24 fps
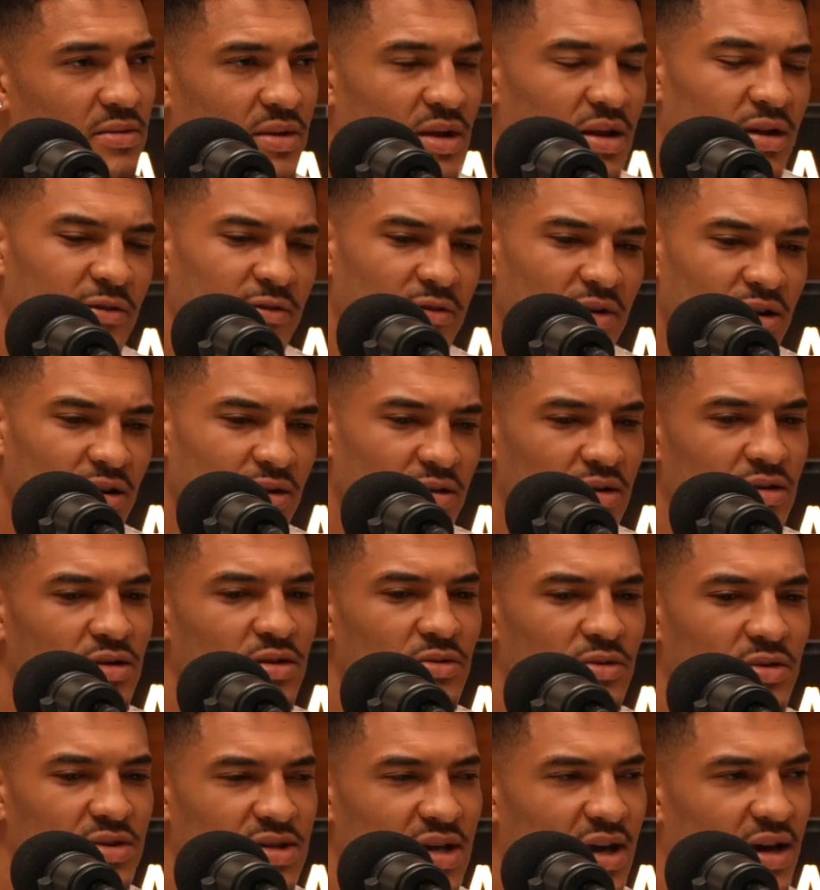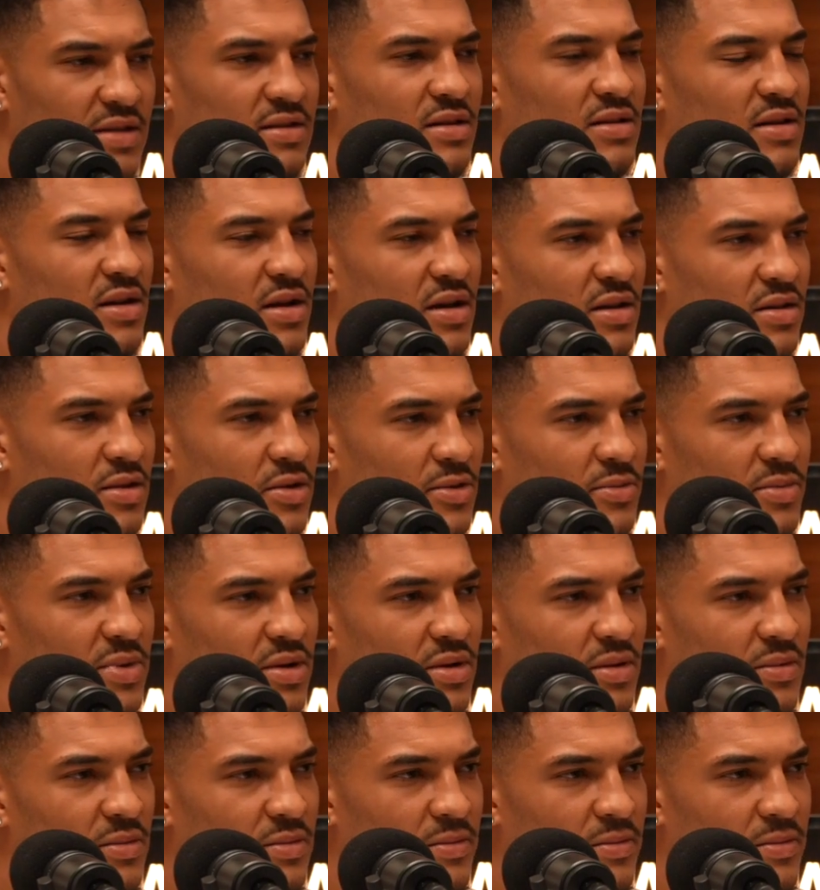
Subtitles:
And if anything, you attack the day a little bit